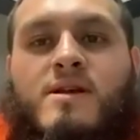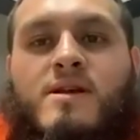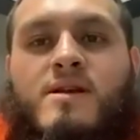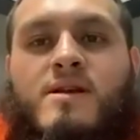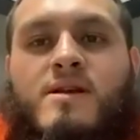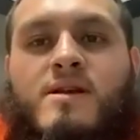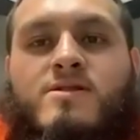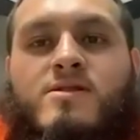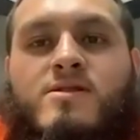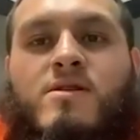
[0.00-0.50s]

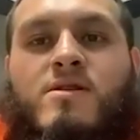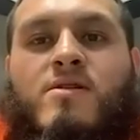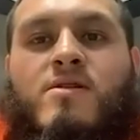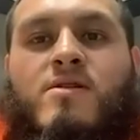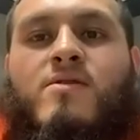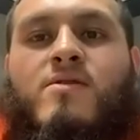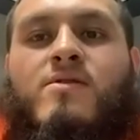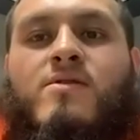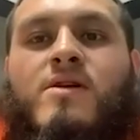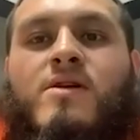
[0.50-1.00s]

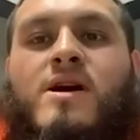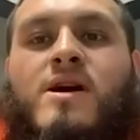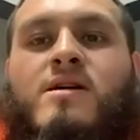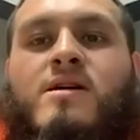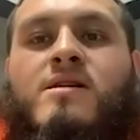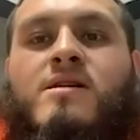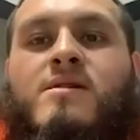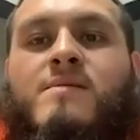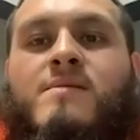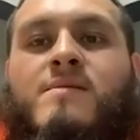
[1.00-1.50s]

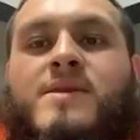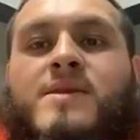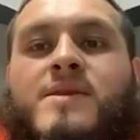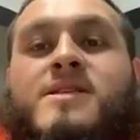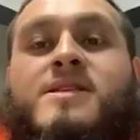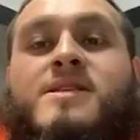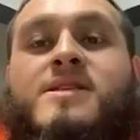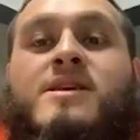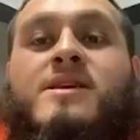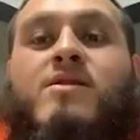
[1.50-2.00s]
So the
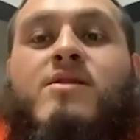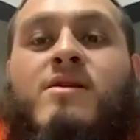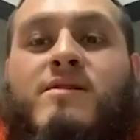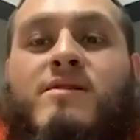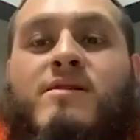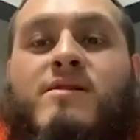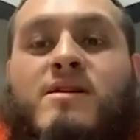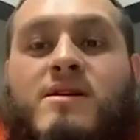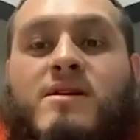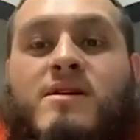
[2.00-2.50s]
CEO of
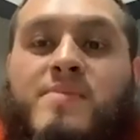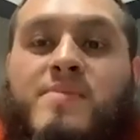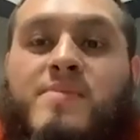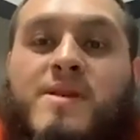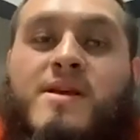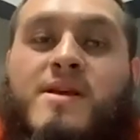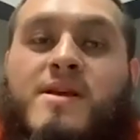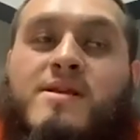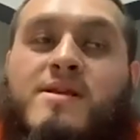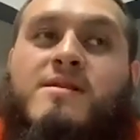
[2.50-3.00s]
the
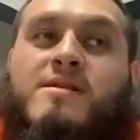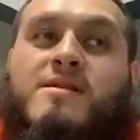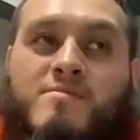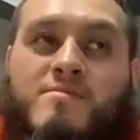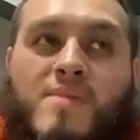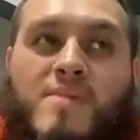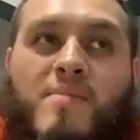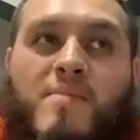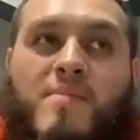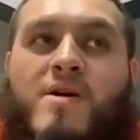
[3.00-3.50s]
company is
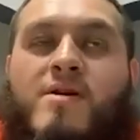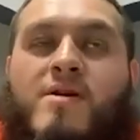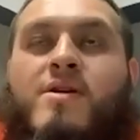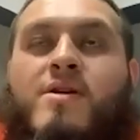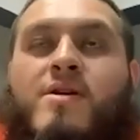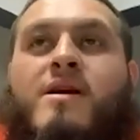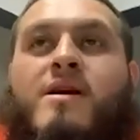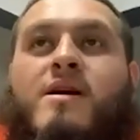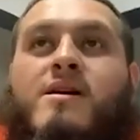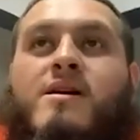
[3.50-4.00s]
my partner,
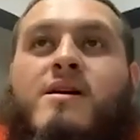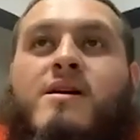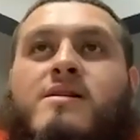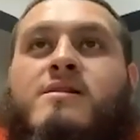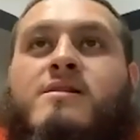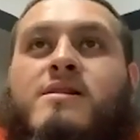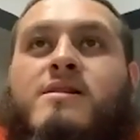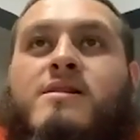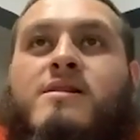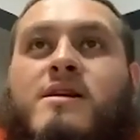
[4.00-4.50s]
Jan.
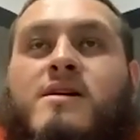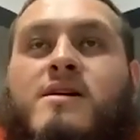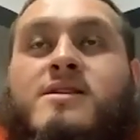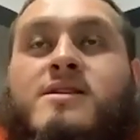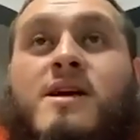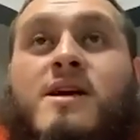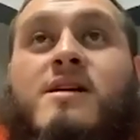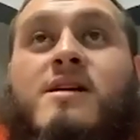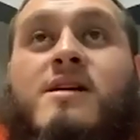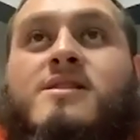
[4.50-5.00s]

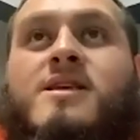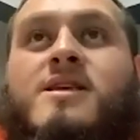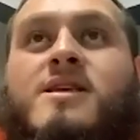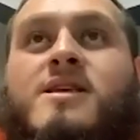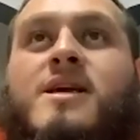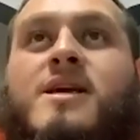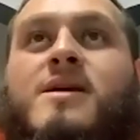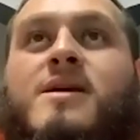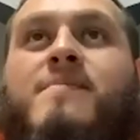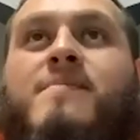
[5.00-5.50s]
Shout out to
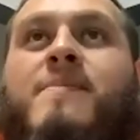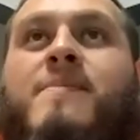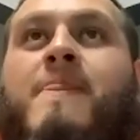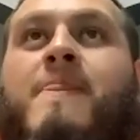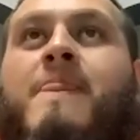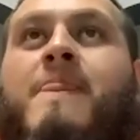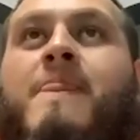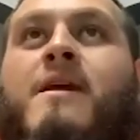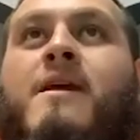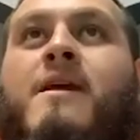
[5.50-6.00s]
him.
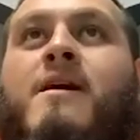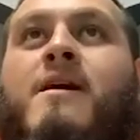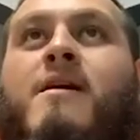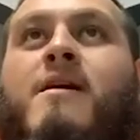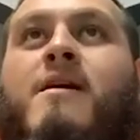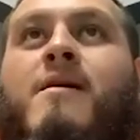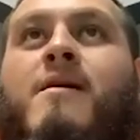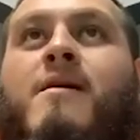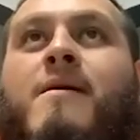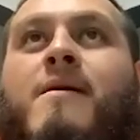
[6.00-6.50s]

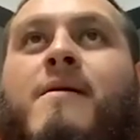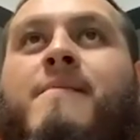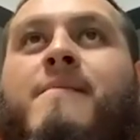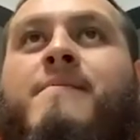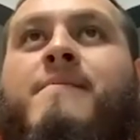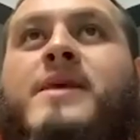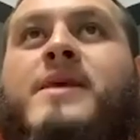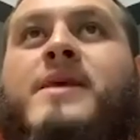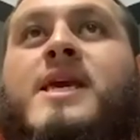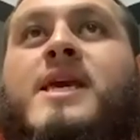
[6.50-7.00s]

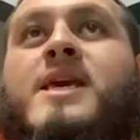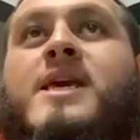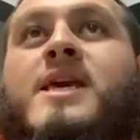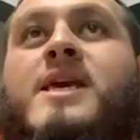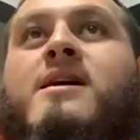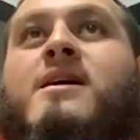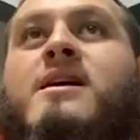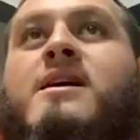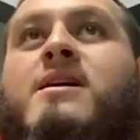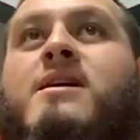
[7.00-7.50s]
He,
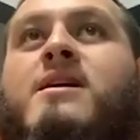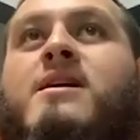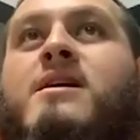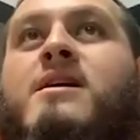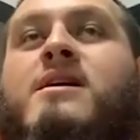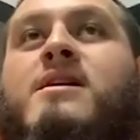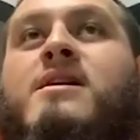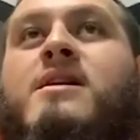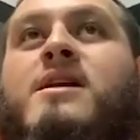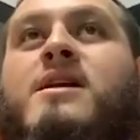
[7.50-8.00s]

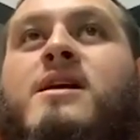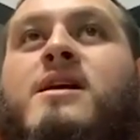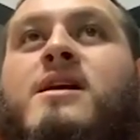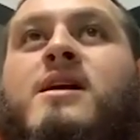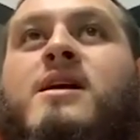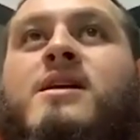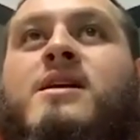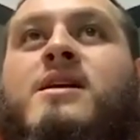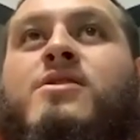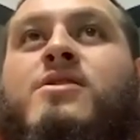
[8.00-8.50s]

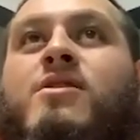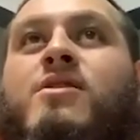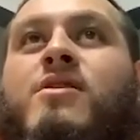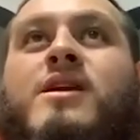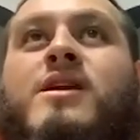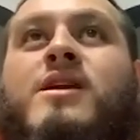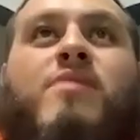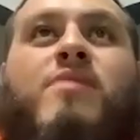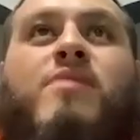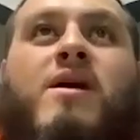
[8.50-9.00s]
you know,
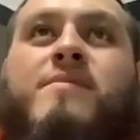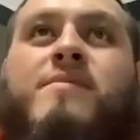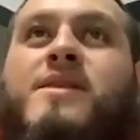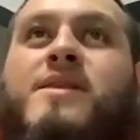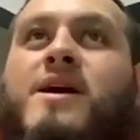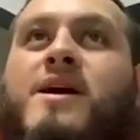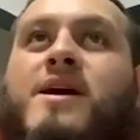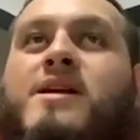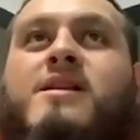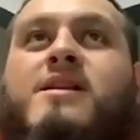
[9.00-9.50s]
he brought me the
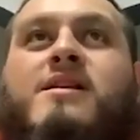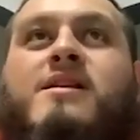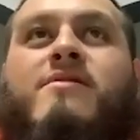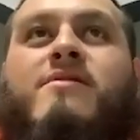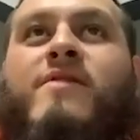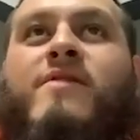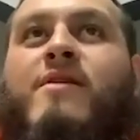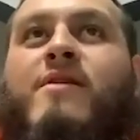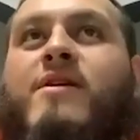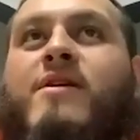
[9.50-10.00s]
idea
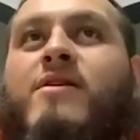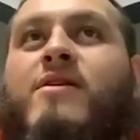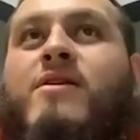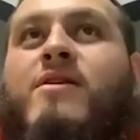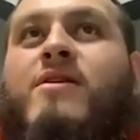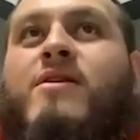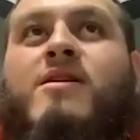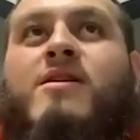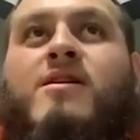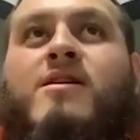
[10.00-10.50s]
very
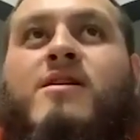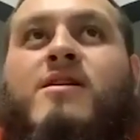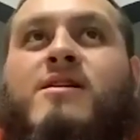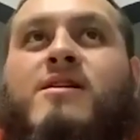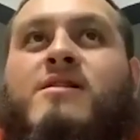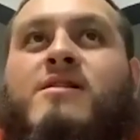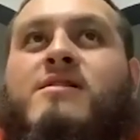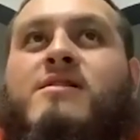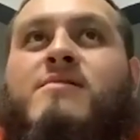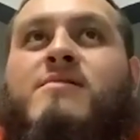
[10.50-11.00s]
early on
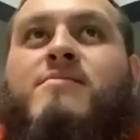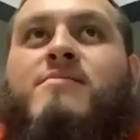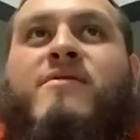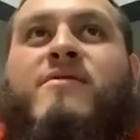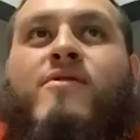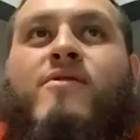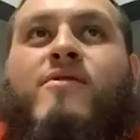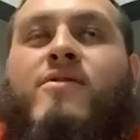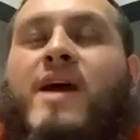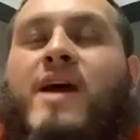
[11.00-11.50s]

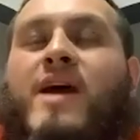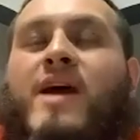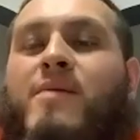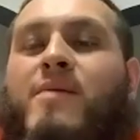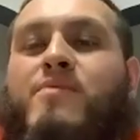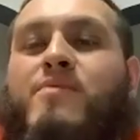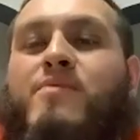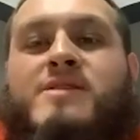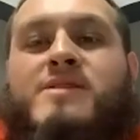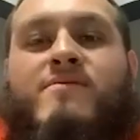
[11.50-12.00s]
before the app
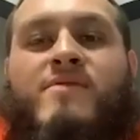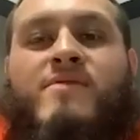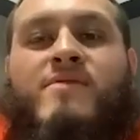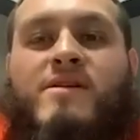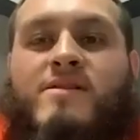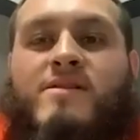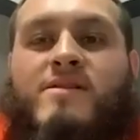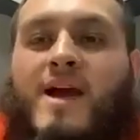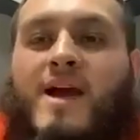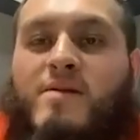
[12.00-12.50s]
was even
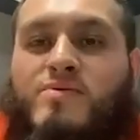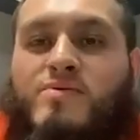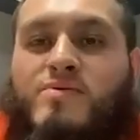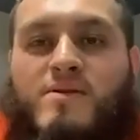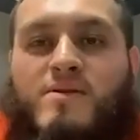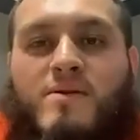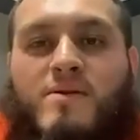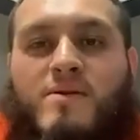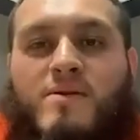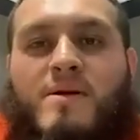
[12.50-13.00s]
on the App
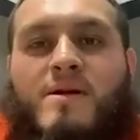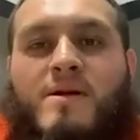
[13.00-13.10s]
Store.